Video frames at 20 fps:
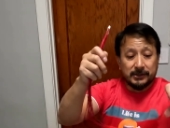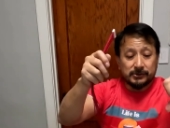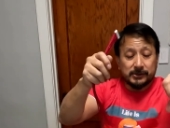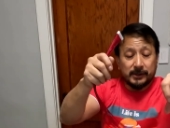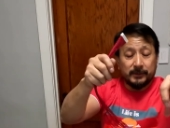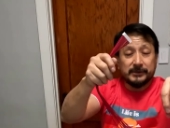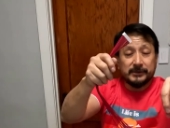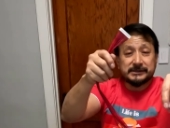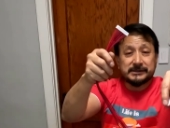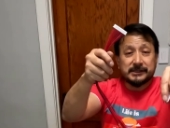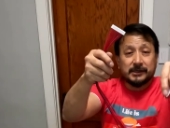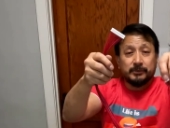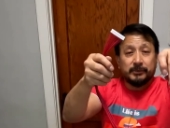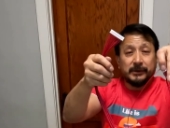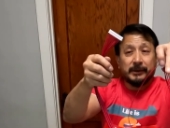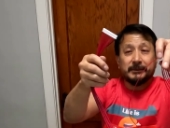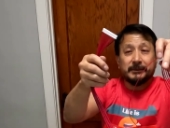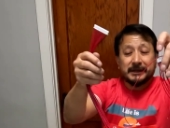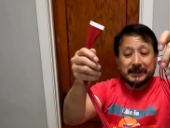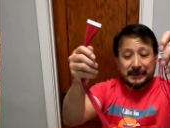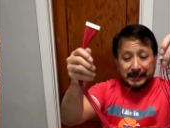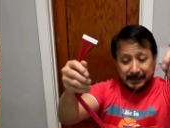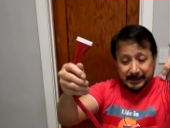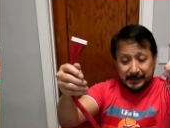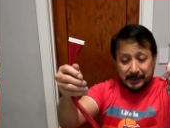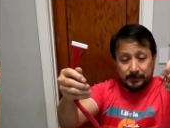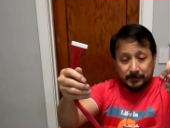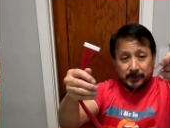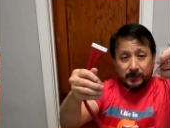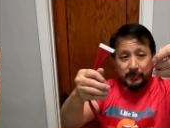So I'm gonna start, I'm gonna
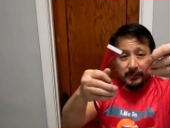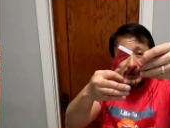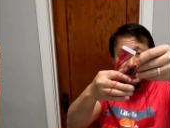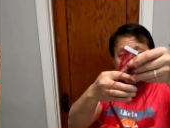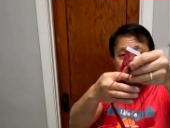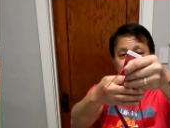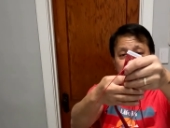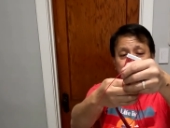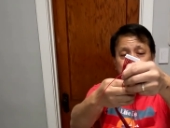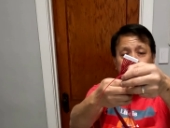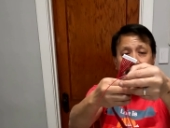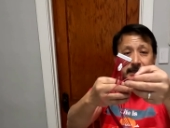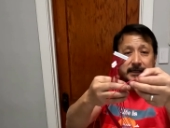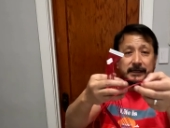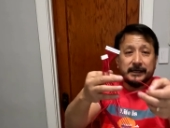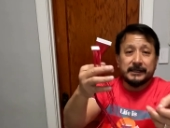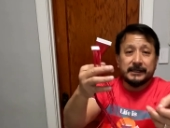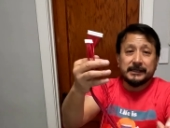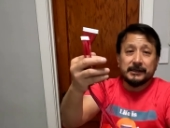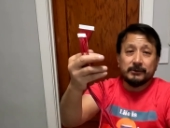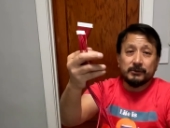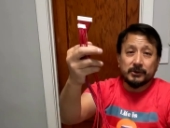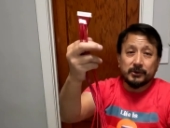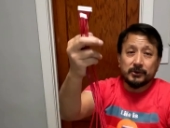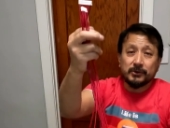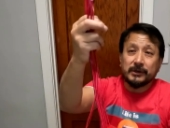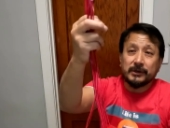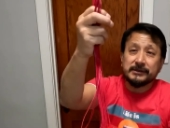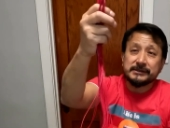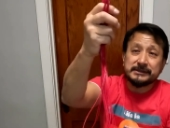clean up up here and then we'll
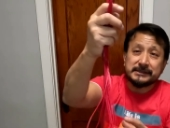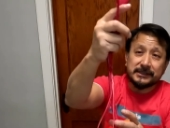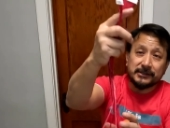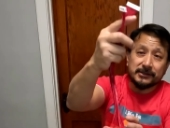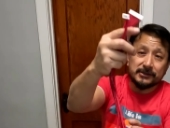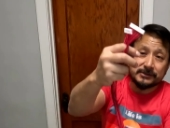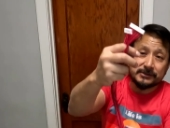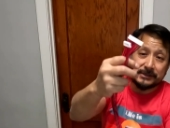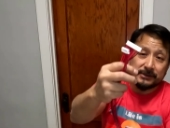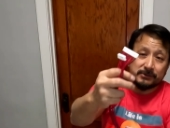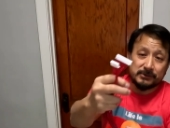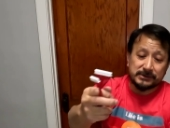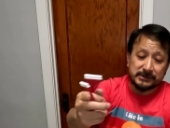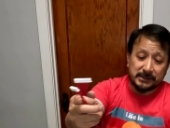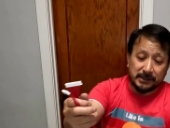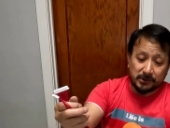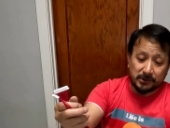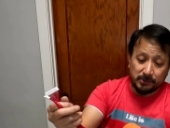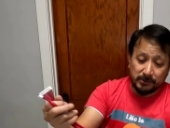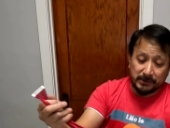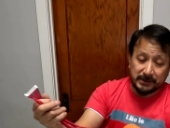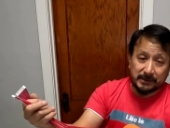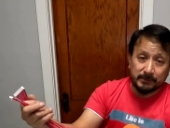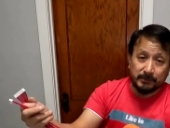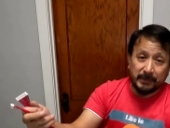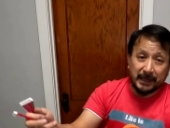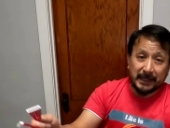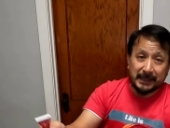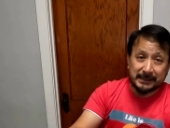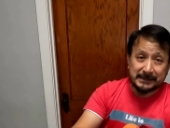go downstairs and we'll start doing the
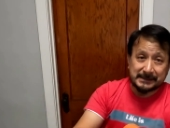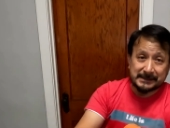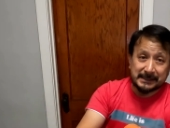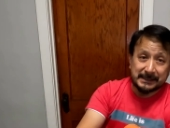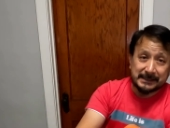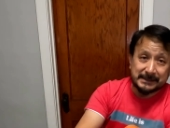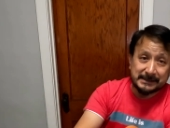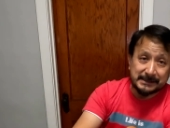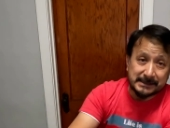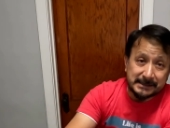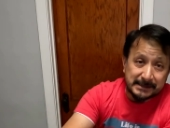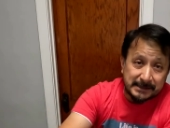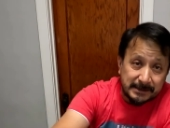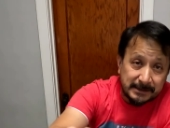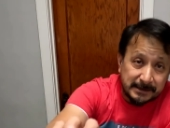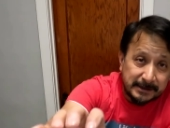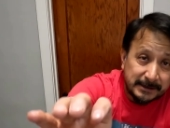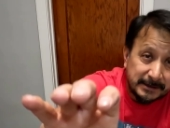balance leads.